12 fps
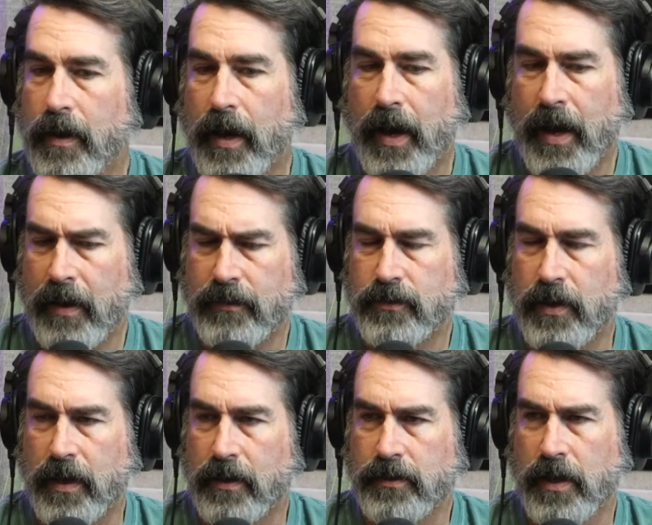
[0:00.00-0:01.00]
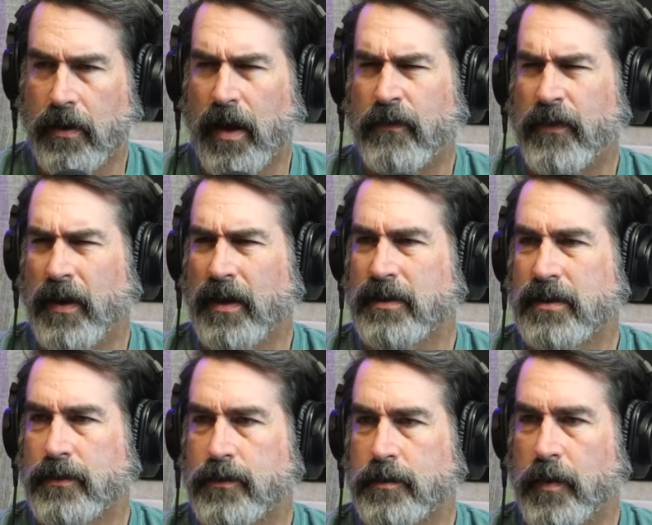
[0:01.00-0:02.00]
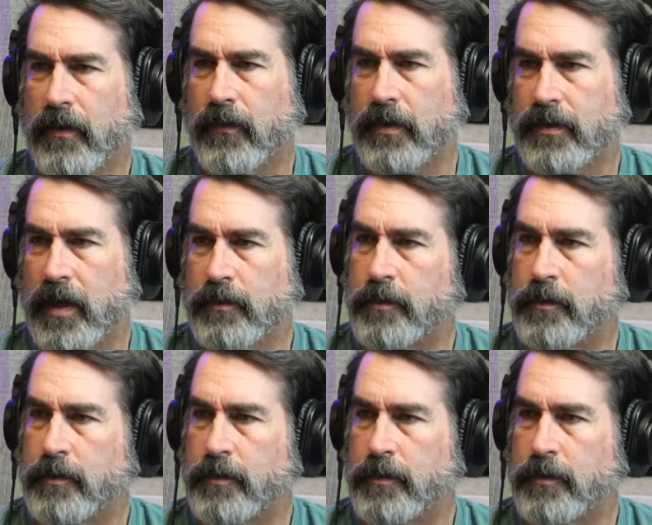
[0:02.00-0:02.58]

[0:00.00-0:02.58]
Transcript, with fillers: I haven't tried it because I feel like it's disrespectful. His name is